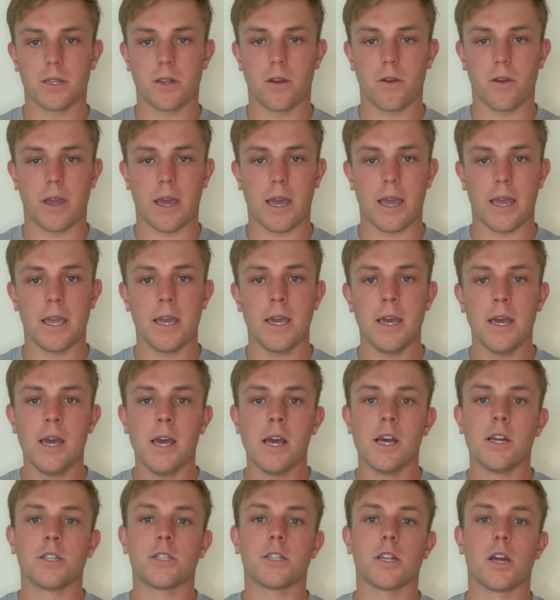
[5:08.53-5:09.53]
Okay,
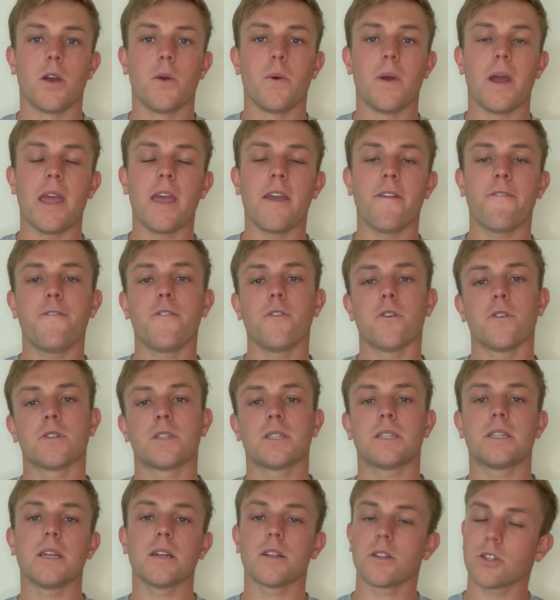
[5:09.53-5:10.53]
so if you're
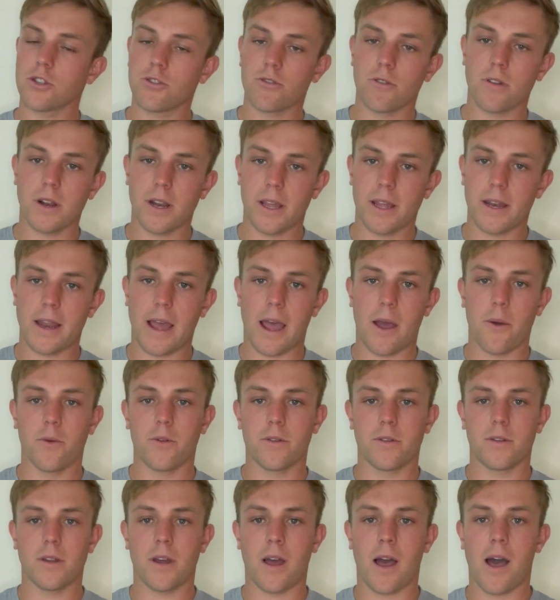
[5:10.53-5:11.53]
still struggling, I
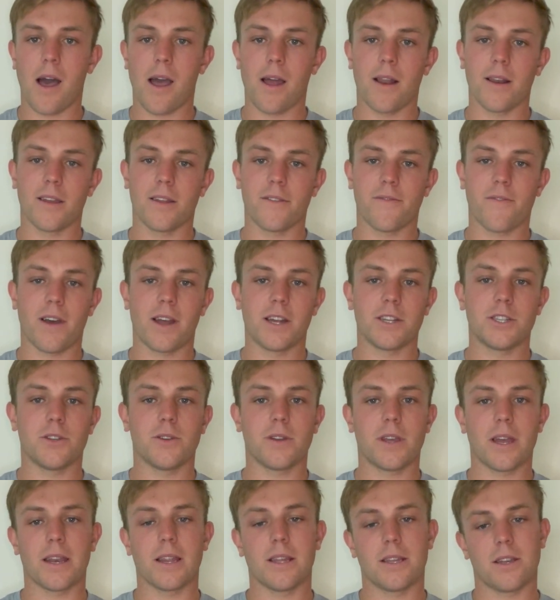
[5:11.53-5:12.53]
would highly advise you
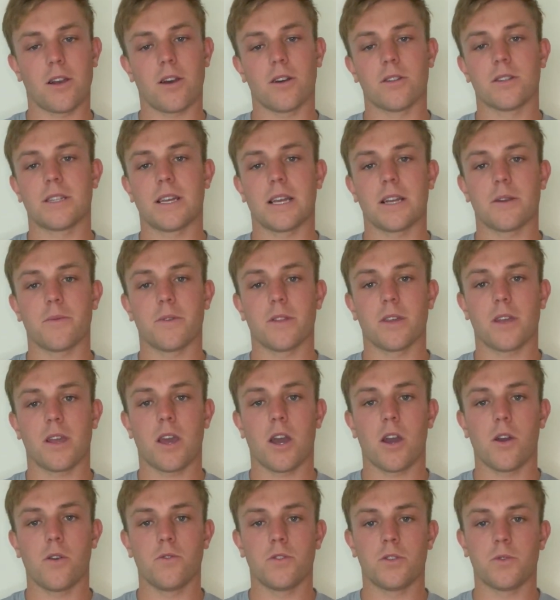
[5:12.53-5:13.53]
get in contact with a
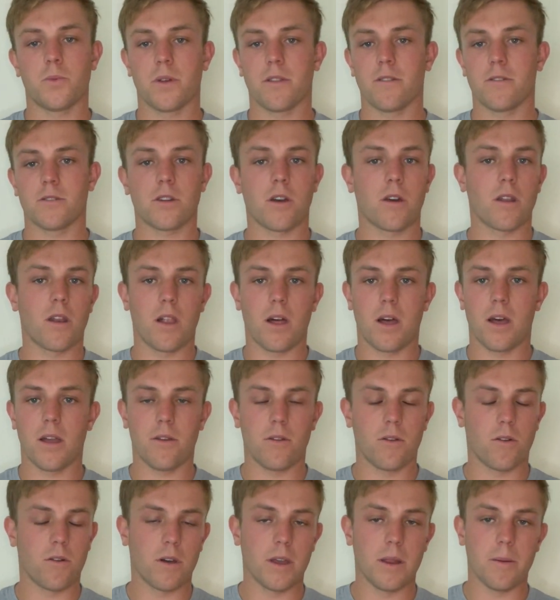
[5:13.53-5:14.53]
coach, whether it's online
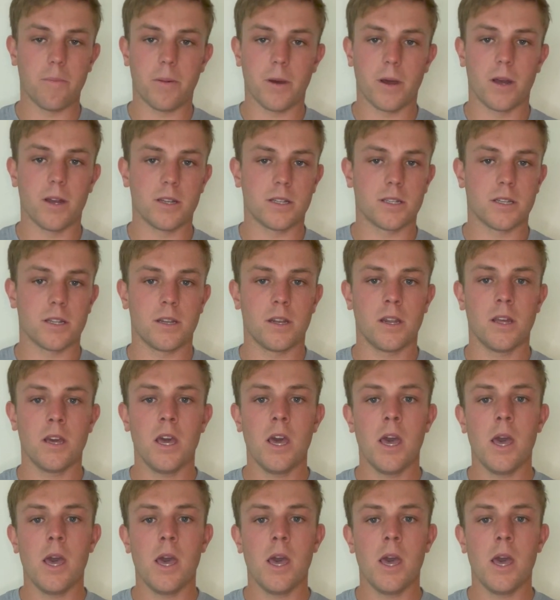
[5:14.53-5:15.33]
or in person,